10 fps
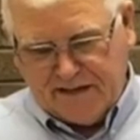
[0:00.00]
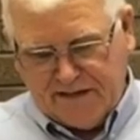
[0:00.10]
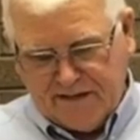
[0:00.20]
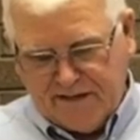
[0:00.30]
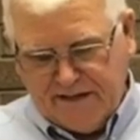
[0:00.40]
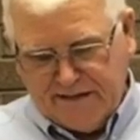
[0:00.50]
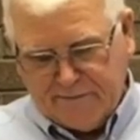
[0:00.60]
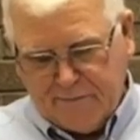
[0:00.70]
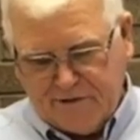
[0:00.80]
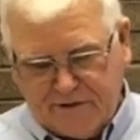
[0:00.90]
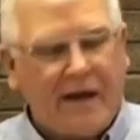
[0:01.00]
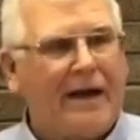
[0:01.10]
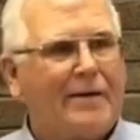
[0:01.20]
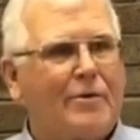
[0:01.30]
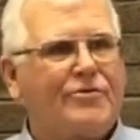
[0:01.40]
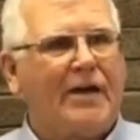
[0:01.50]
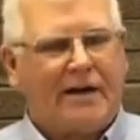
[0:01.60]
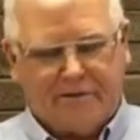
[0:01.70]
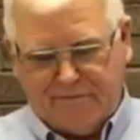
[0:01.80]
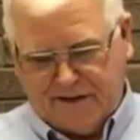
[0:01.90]
condemns animal
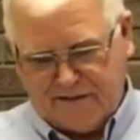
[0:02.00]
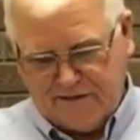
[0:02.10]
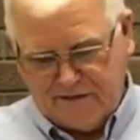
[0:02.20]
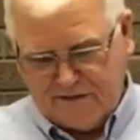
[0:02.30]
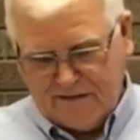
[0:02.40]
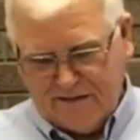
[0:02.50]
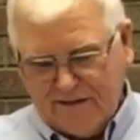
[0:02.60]
sacrifices.